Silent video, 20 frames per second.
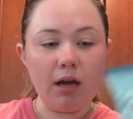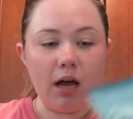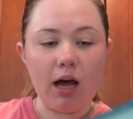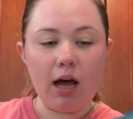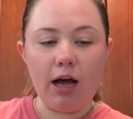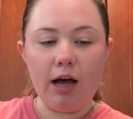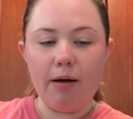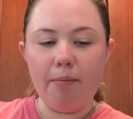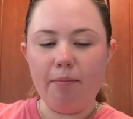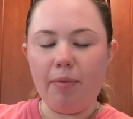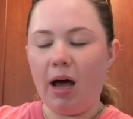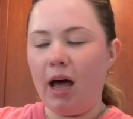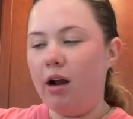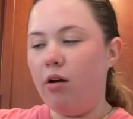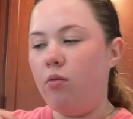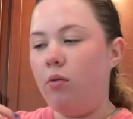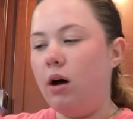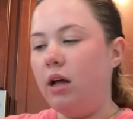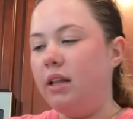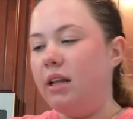Um, but I
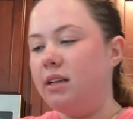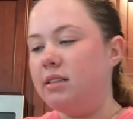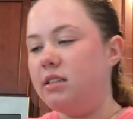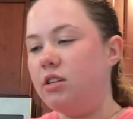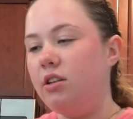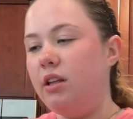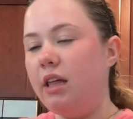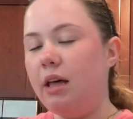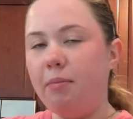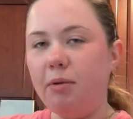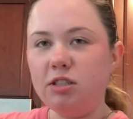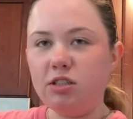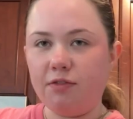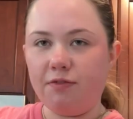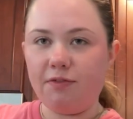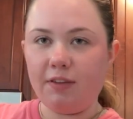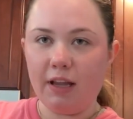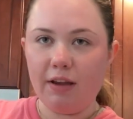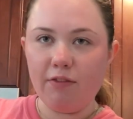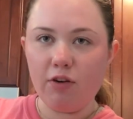don't want necessarily like a bunch of
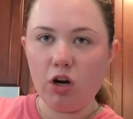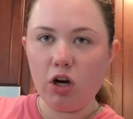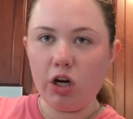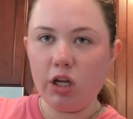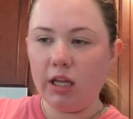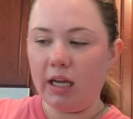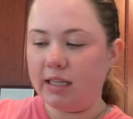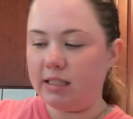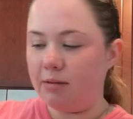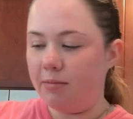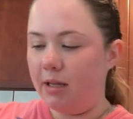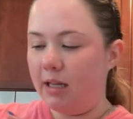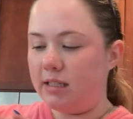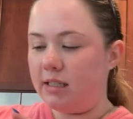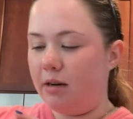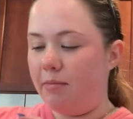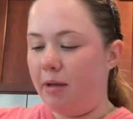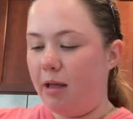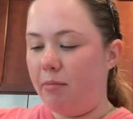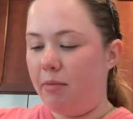flavor or like something that's
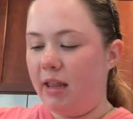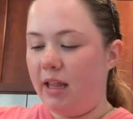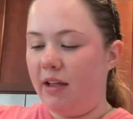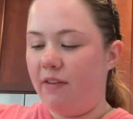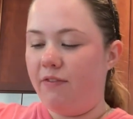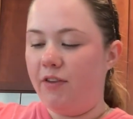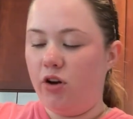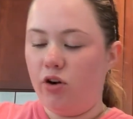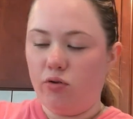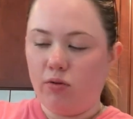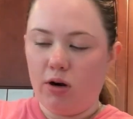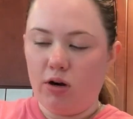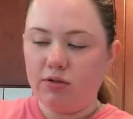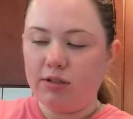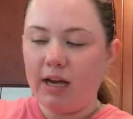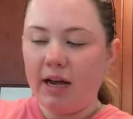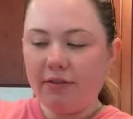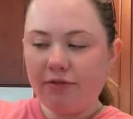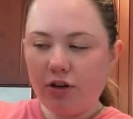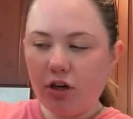gonna make me like feel gross
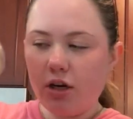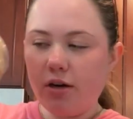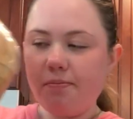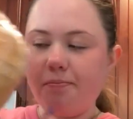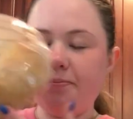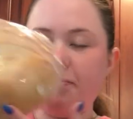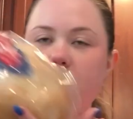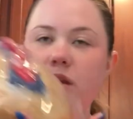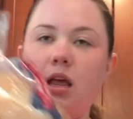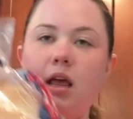after.